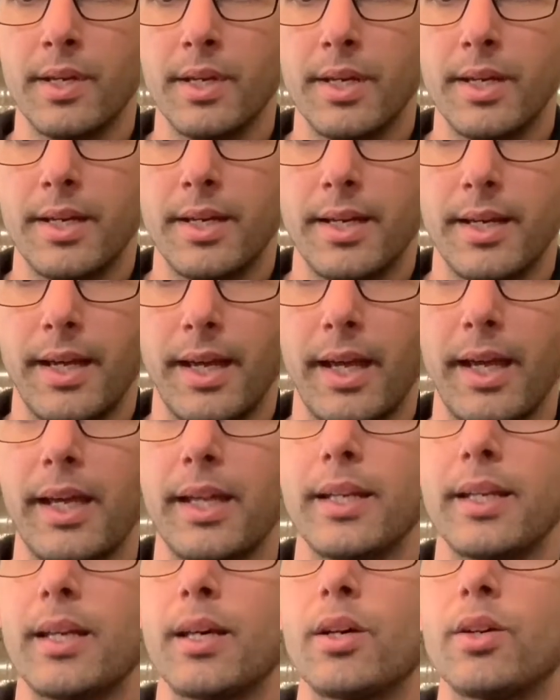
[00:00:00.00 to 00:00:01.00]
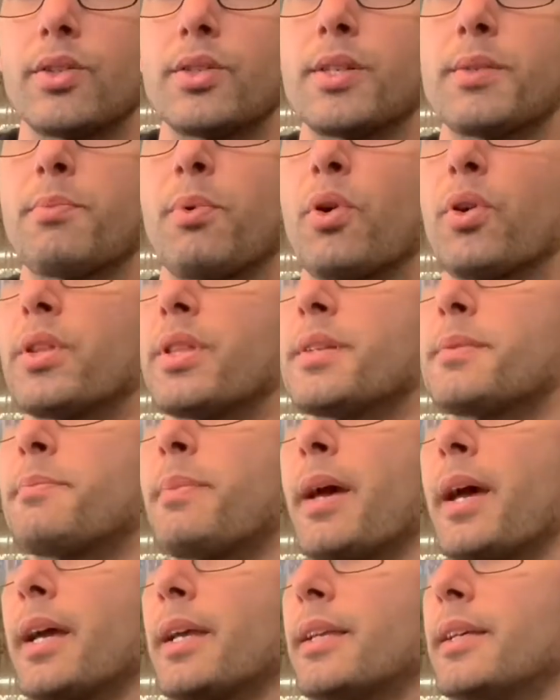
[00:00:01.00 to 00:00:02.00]
And I'll just pour this
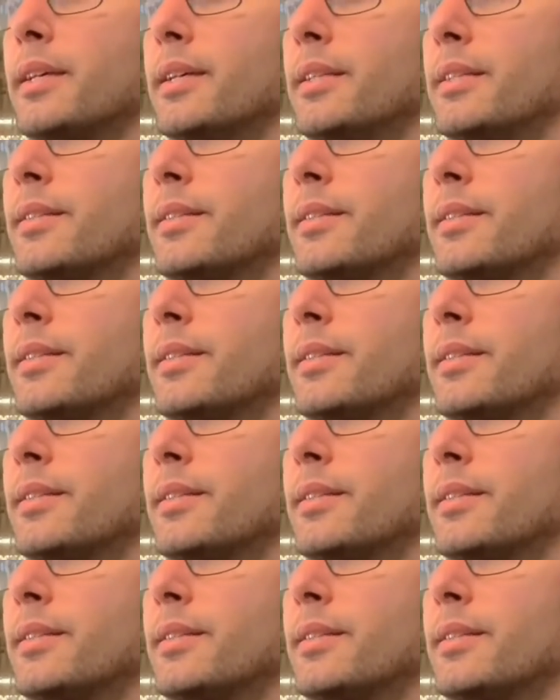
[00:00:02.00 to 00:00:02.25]
back in.